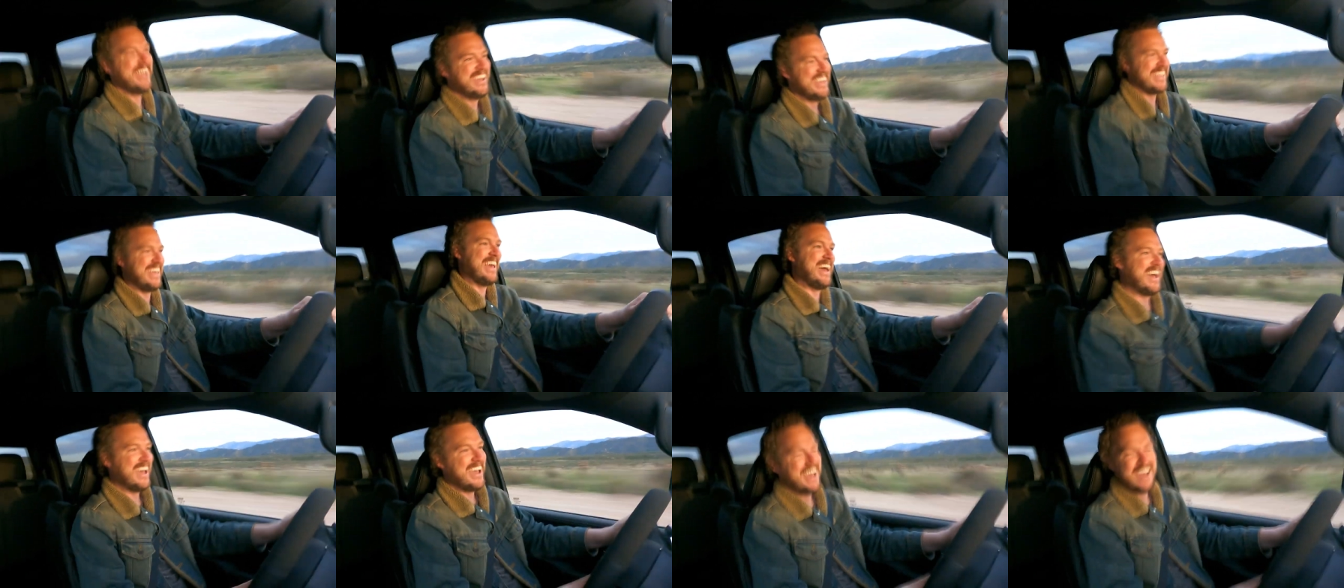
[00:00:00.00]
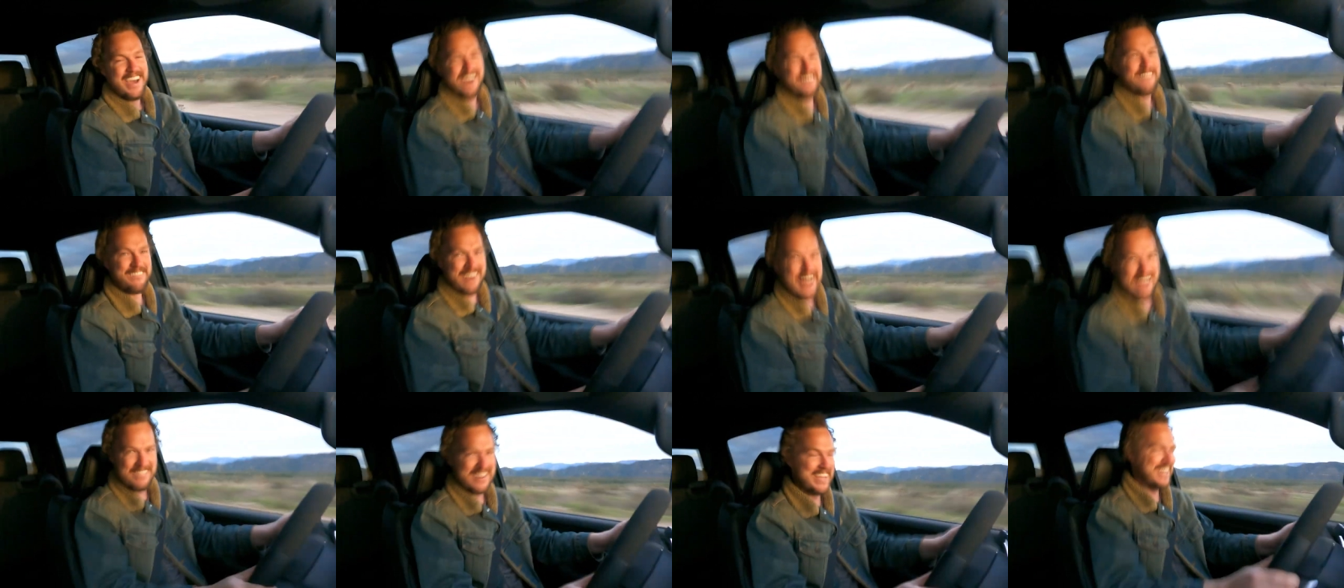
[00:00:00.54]
Yeah,
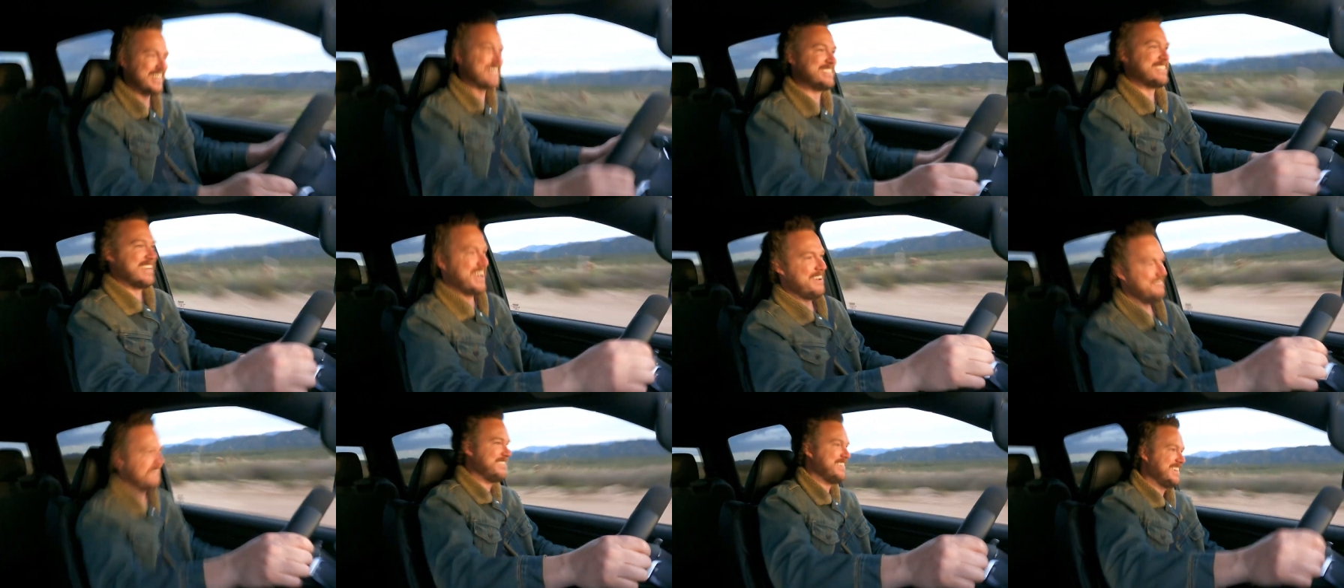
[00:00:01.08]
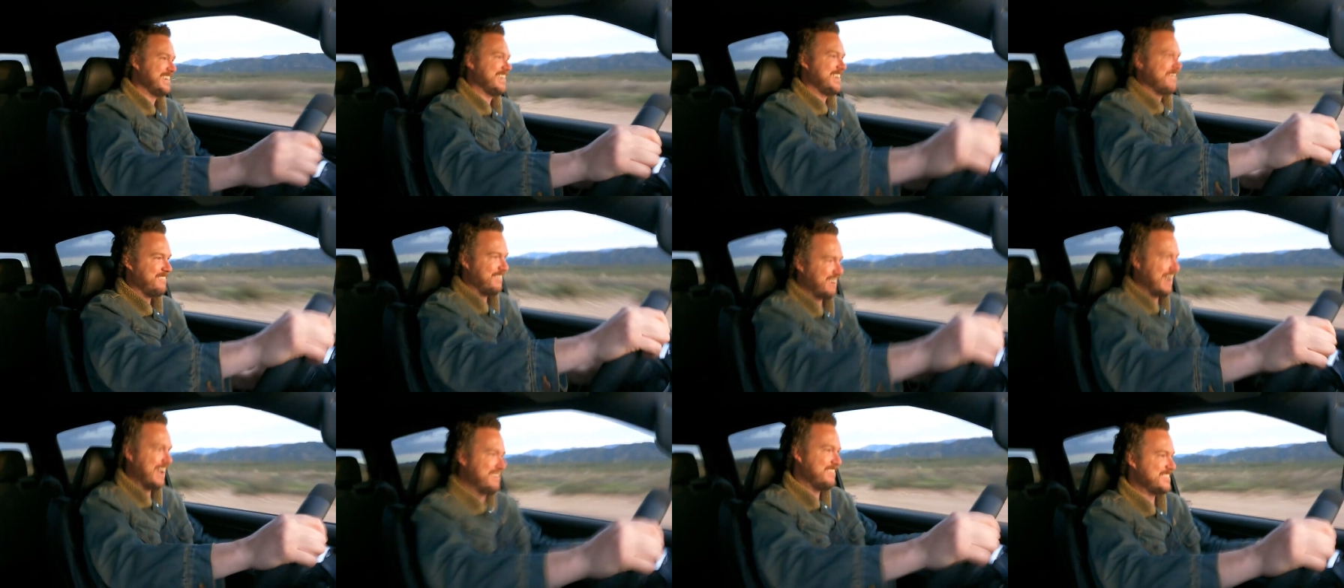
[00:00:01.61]
we're having a good time.
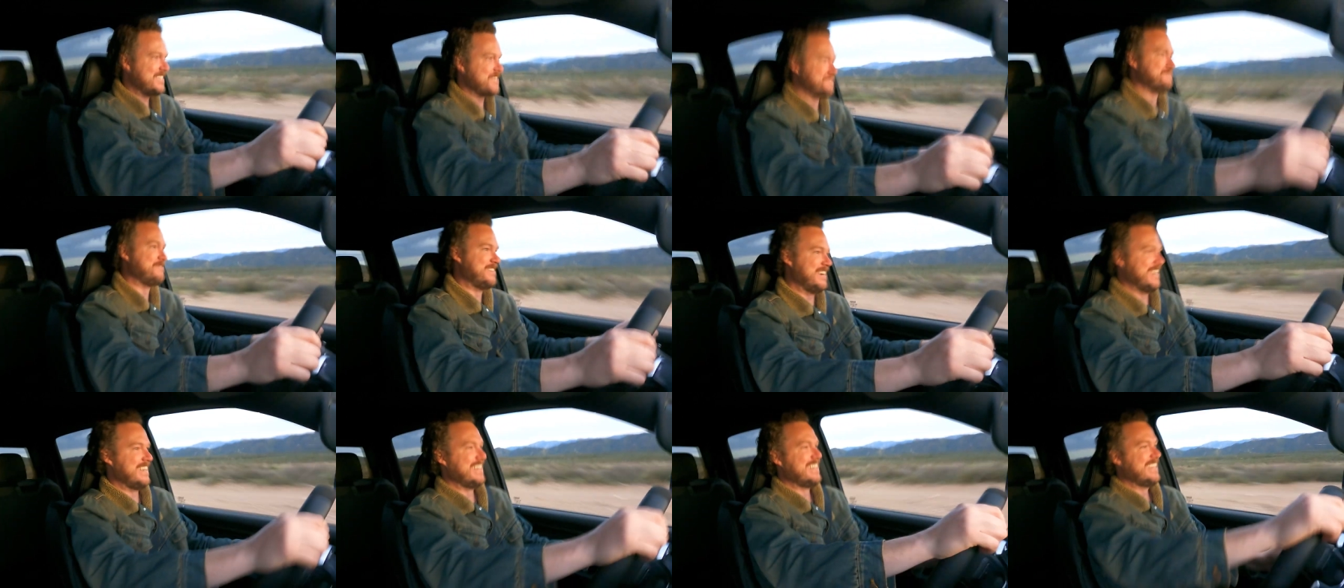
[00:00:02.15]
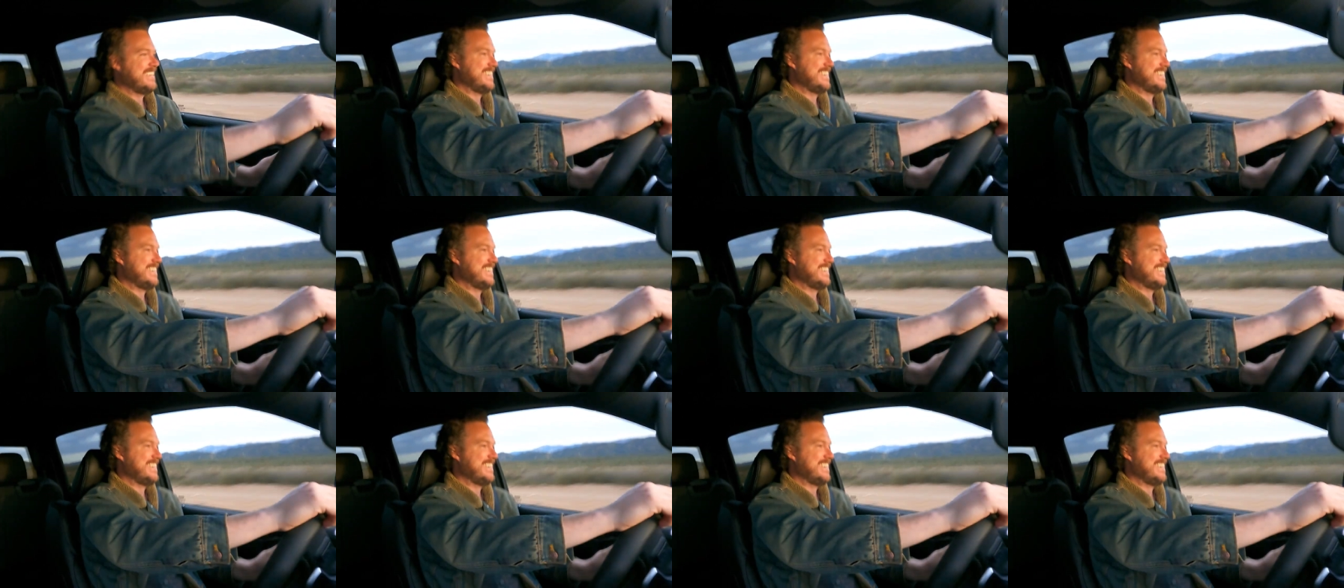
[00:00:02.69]
We're having some fun.